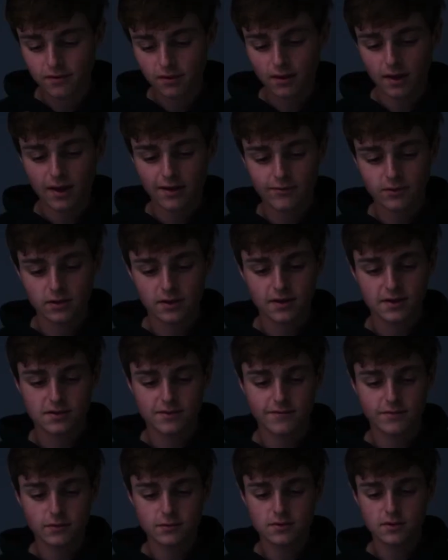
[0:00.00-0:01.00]
uh, having a nice
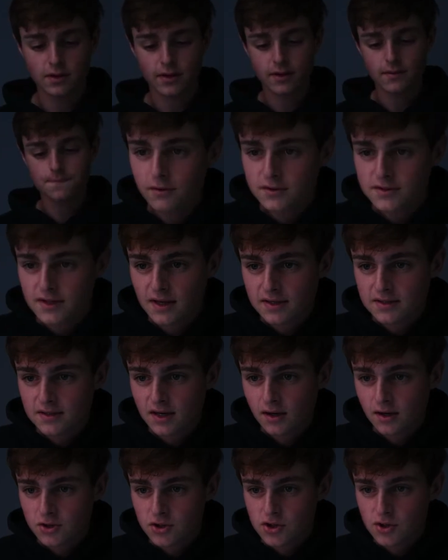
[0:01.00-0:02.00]
diffused light there's that
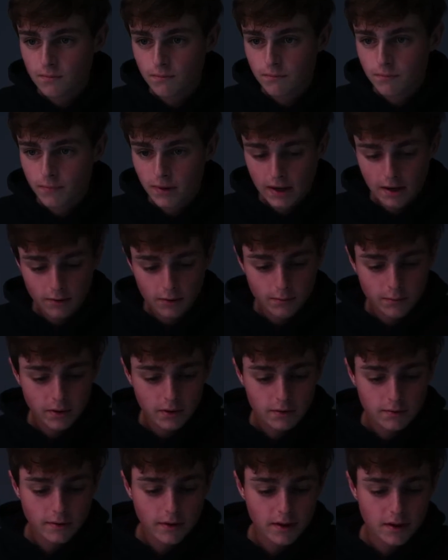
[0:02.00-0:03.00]
touch power
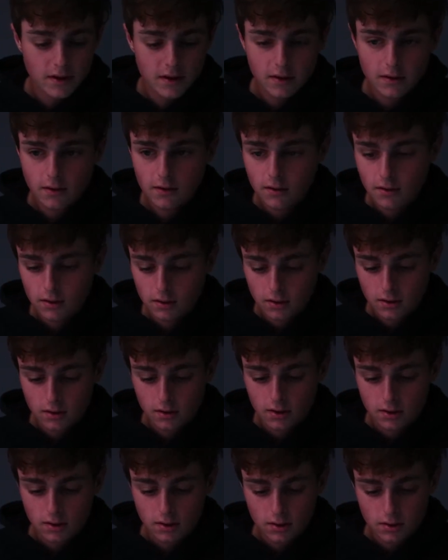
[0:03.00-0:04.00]
button right here
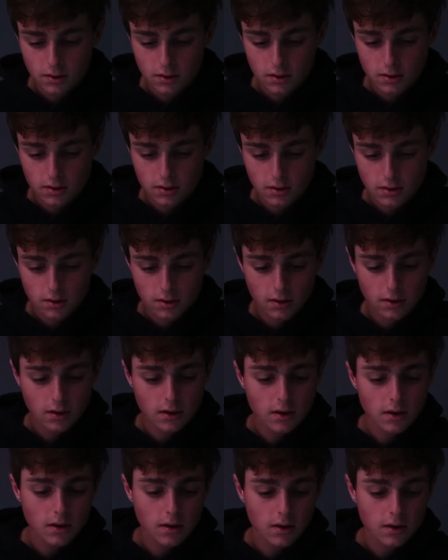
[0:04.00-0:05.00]

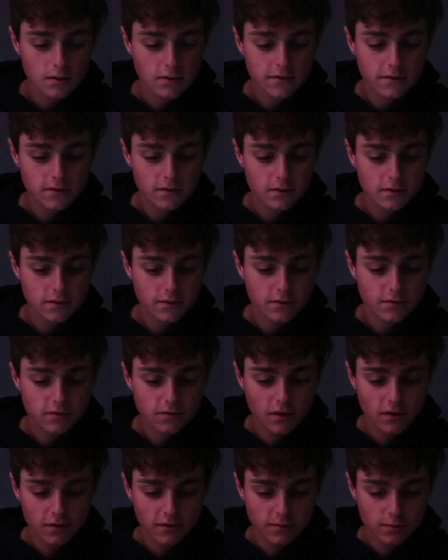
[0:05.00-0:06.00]
it
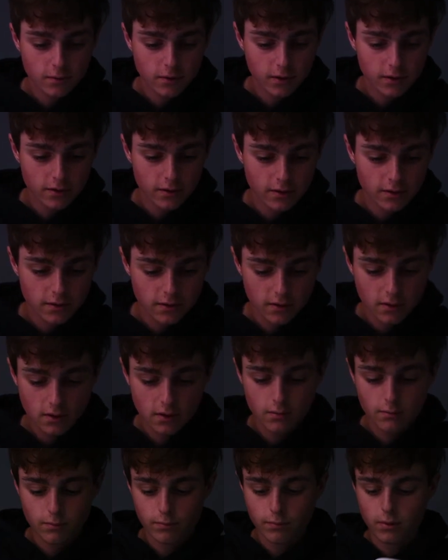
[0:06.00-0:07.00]
does work right
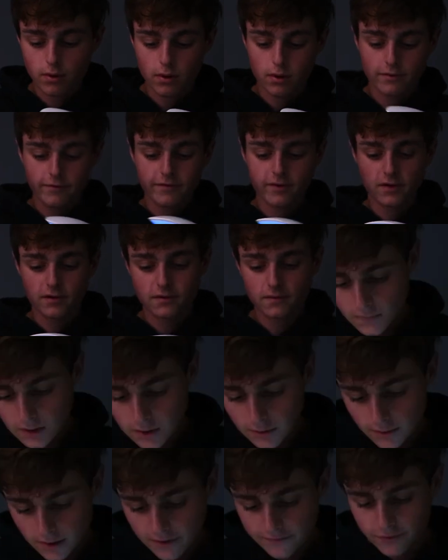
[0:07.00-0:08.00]
there perfect
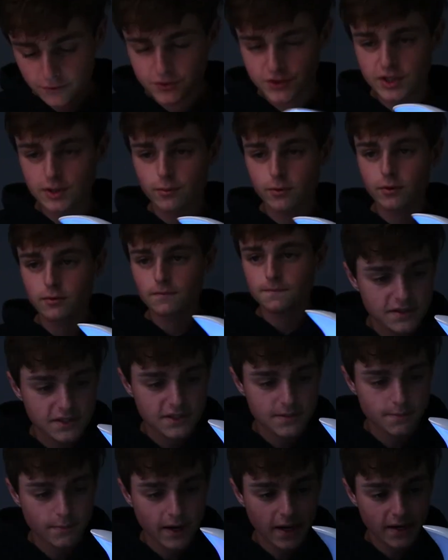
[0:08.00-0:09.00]
you have your dimmer this
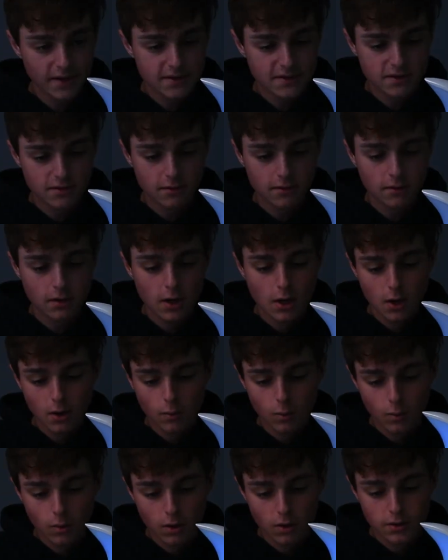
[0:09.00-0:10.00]
is max so
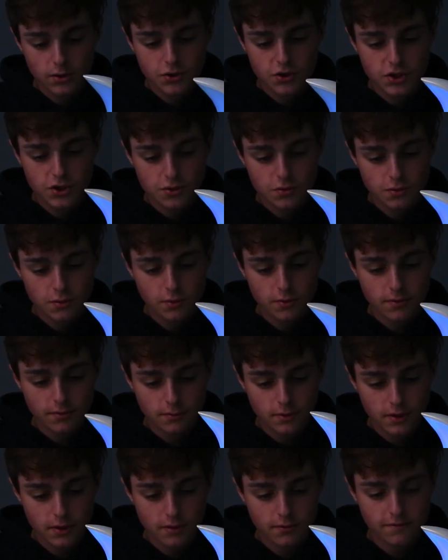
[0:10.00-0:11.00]
one two
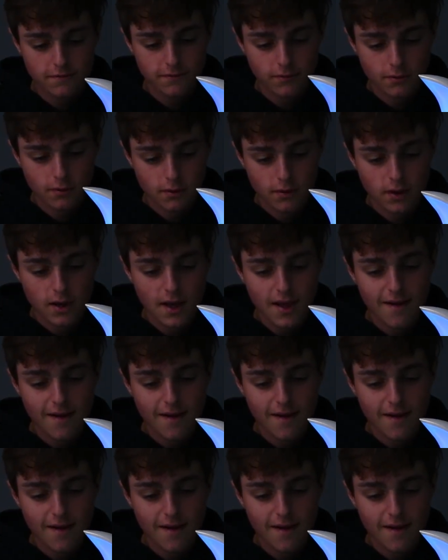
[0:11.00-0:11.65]
three four